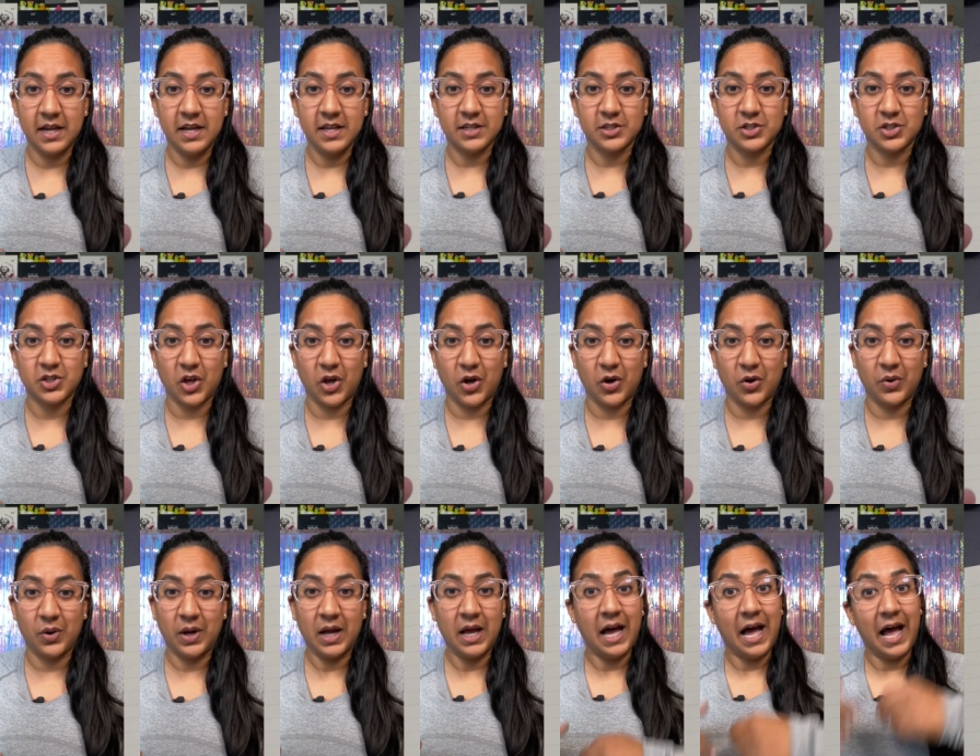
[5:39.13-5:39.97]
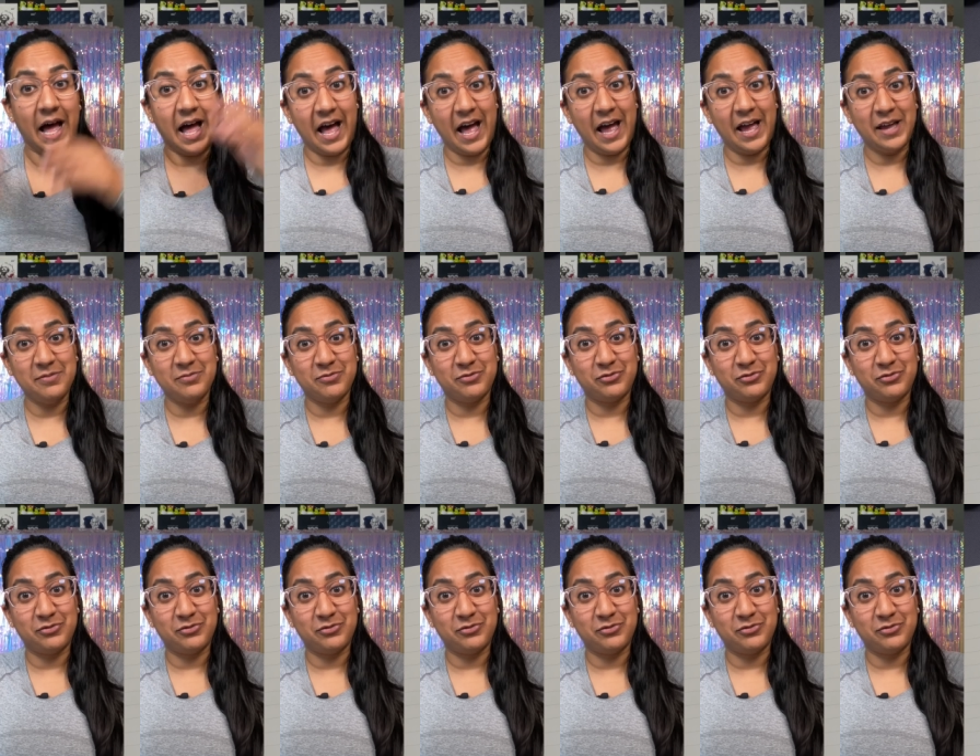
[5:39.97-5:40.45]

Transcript: So I'm